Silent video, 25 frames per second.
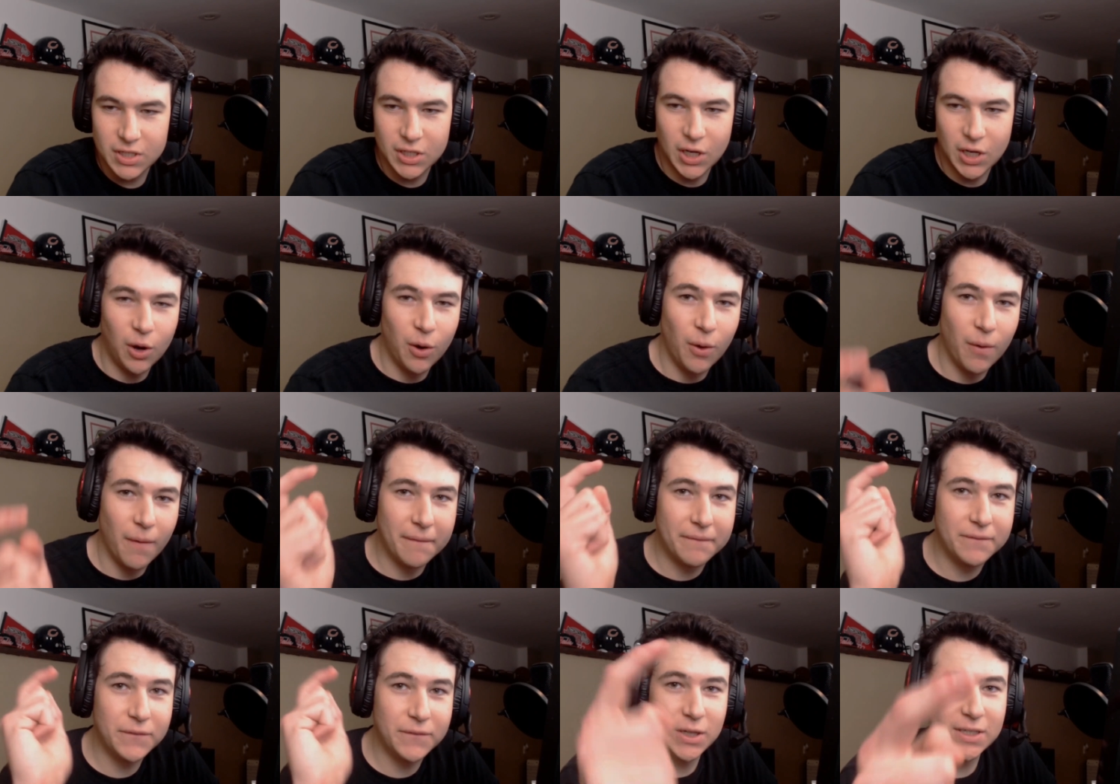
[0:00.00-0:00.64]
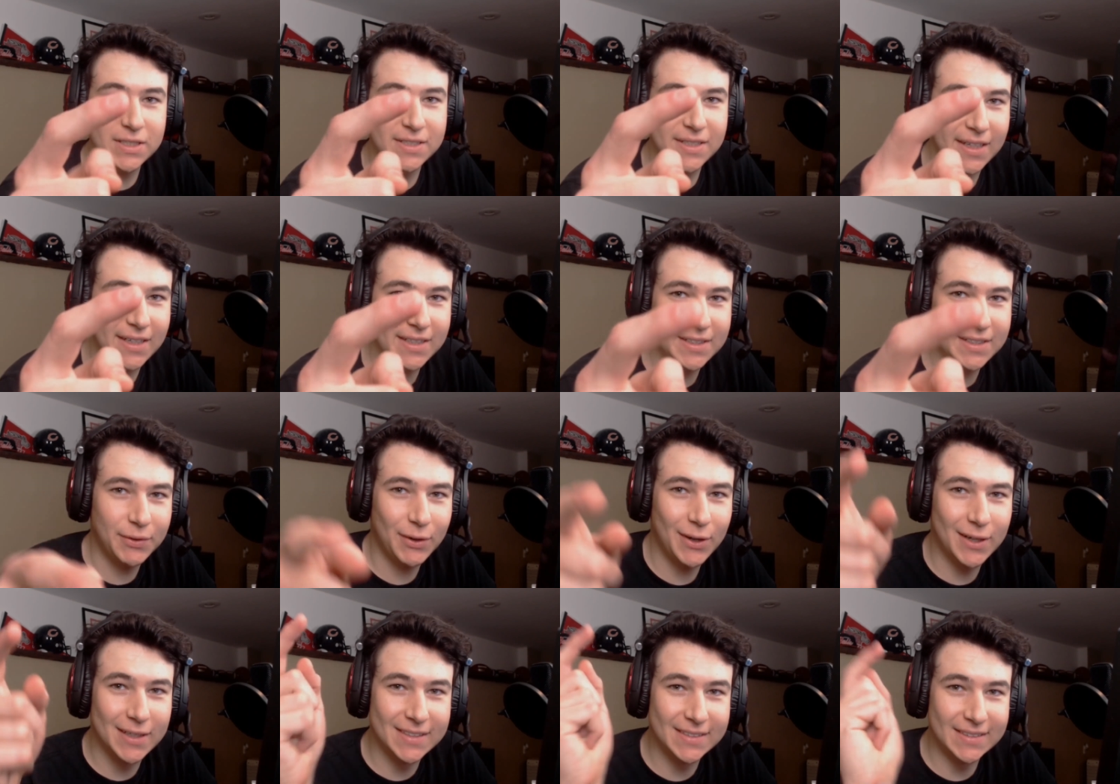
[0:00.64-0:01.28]
So first things
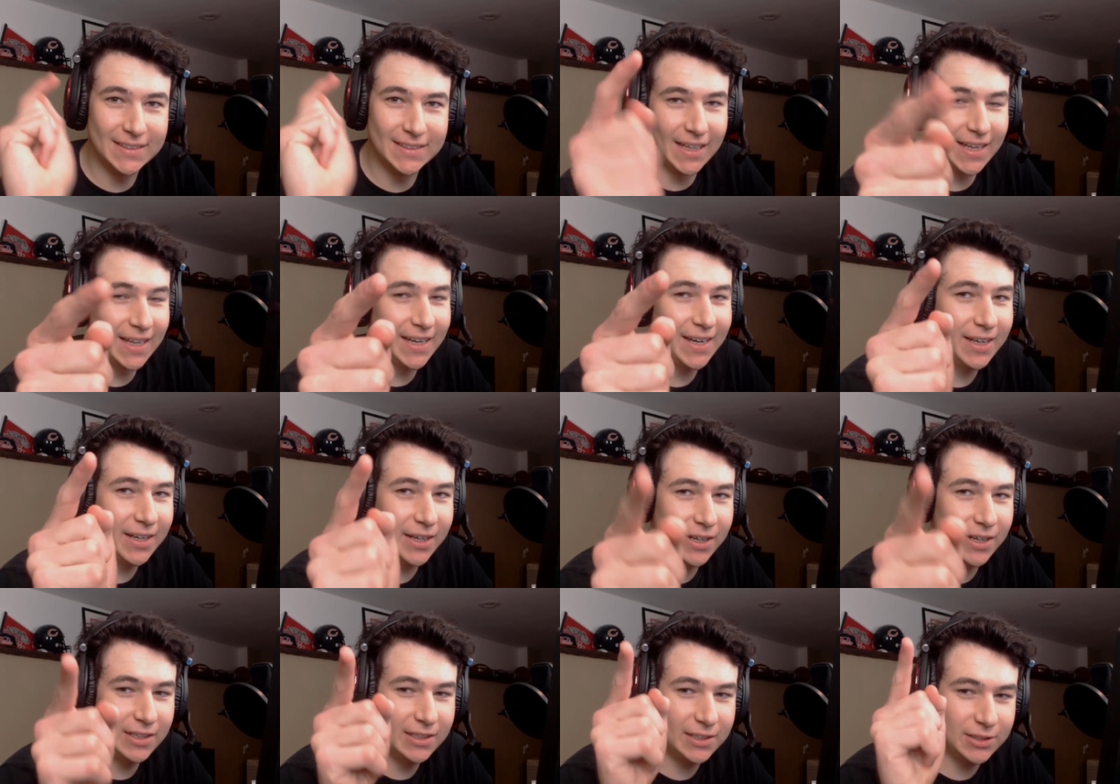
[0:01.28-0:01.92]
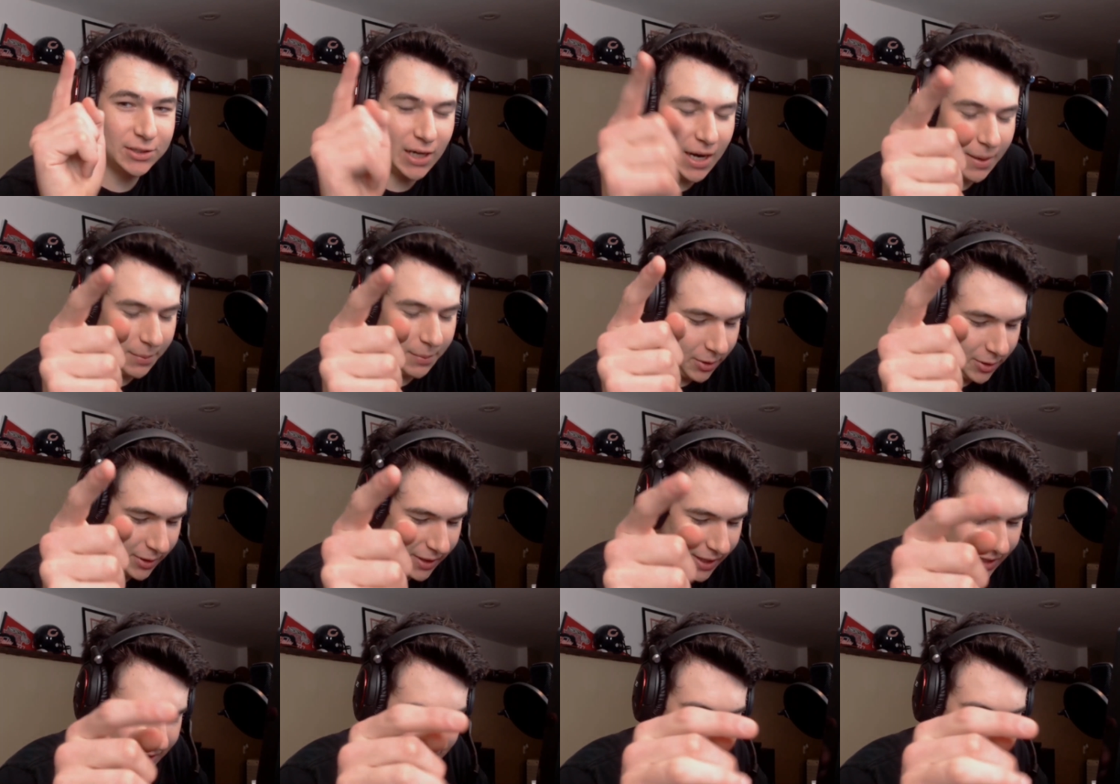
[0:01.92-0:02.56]
first, get a good drop
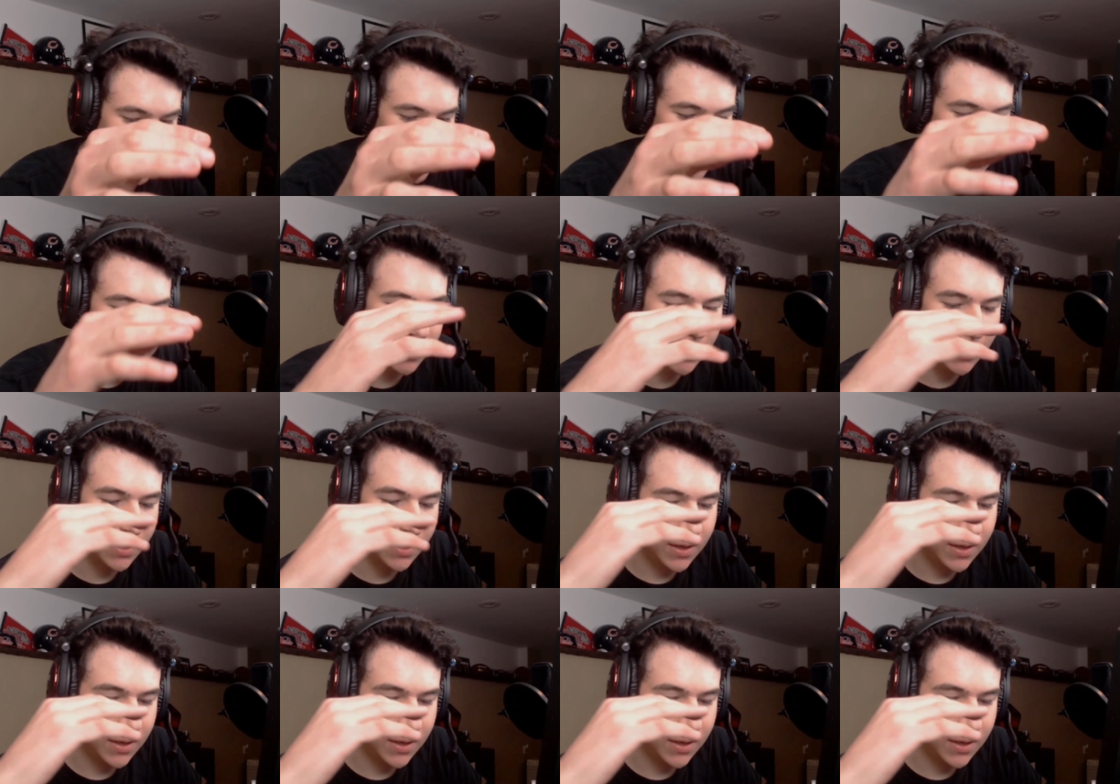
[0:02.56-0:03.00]
location.